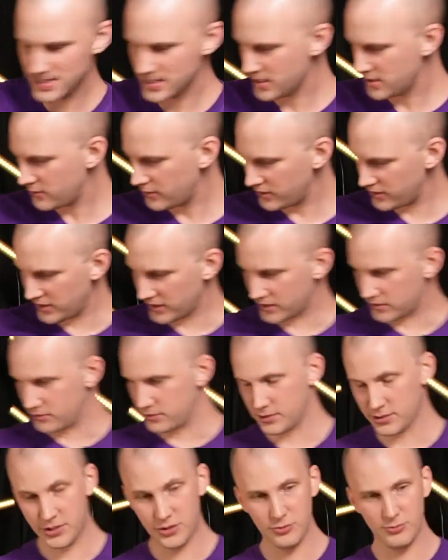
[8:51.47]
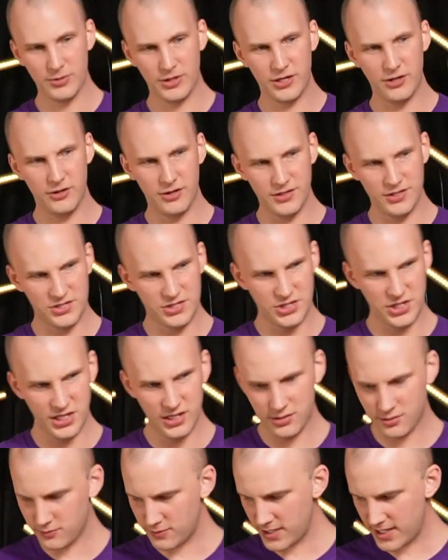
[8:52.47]
we like a little humor here on this
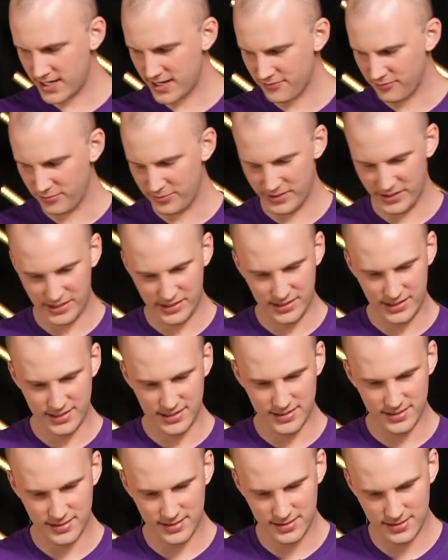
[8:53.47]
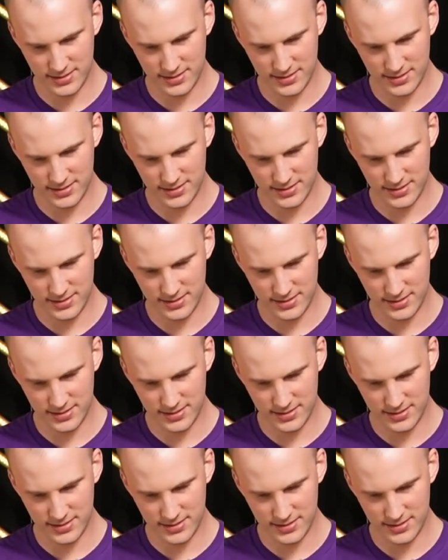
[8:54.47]
channel, right? Everybody does.